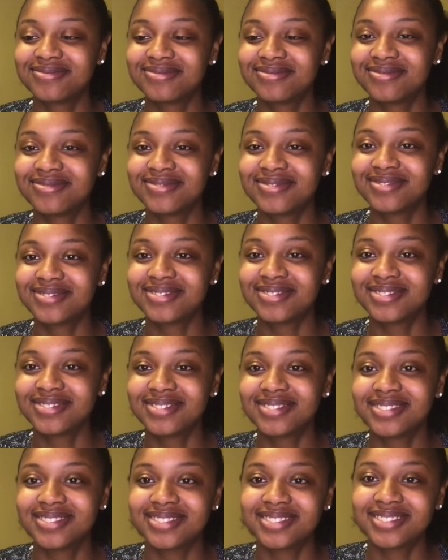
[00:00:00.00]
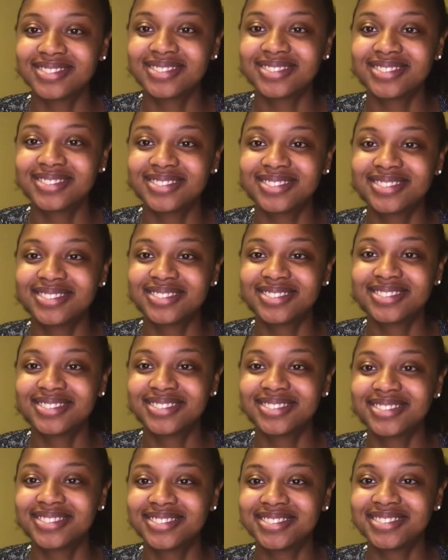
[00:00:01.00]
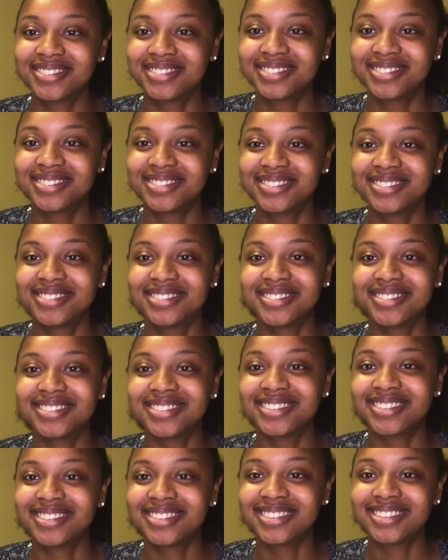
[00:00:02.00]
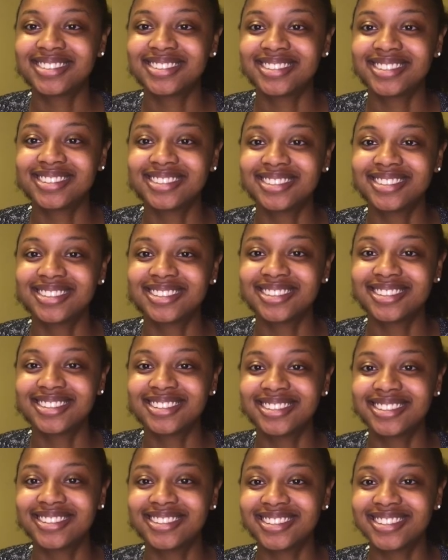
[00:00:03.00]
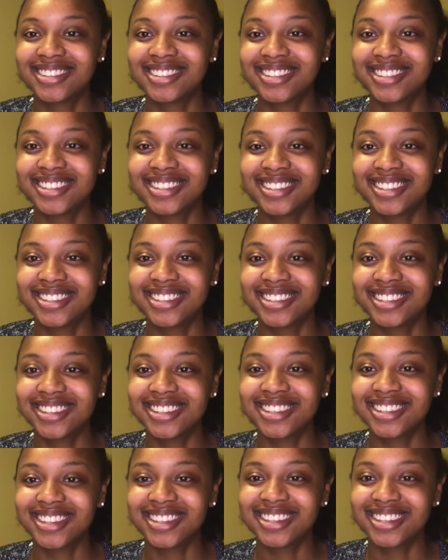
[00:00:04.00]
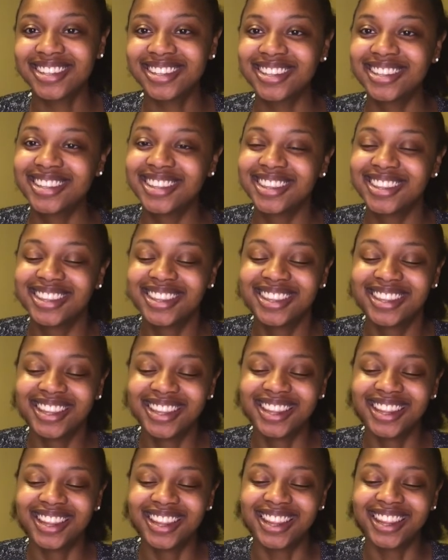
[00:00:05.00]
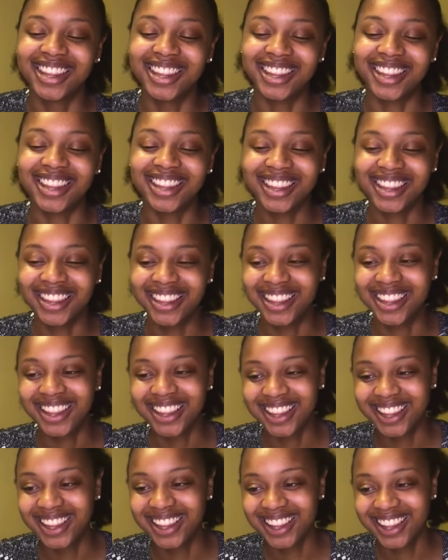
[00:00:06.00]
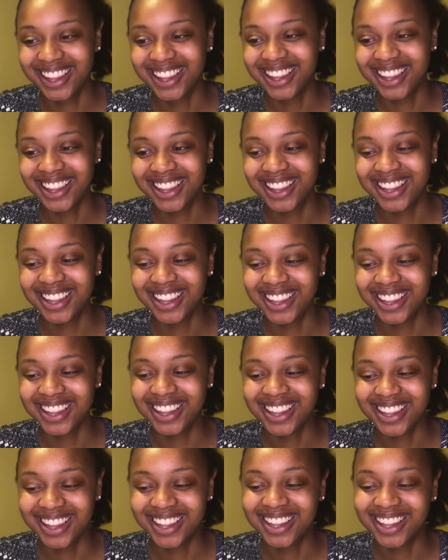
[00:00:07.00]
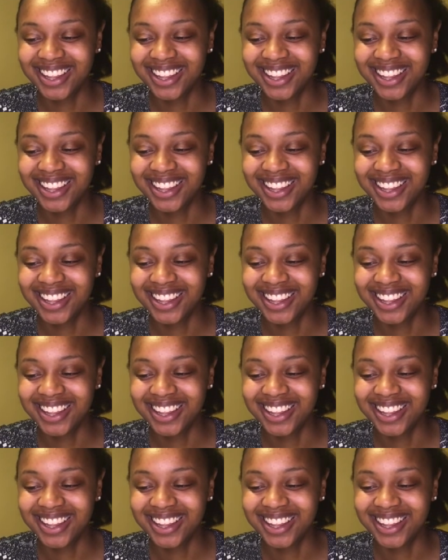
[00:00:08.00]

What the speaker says: [no speech]